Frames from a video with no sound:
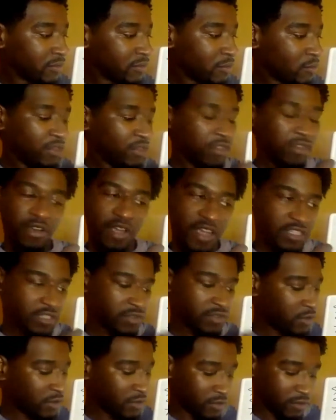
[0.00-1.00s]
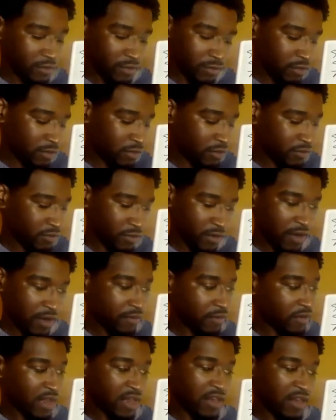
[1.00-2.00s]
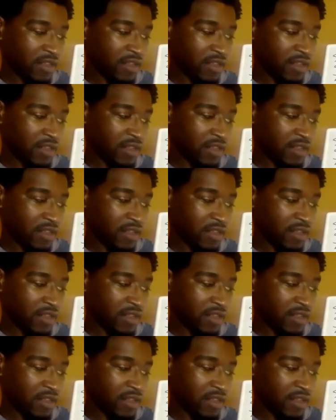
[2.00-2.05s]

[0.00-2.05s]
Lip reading: Whether you're extroverted, intuitive, whatever, any of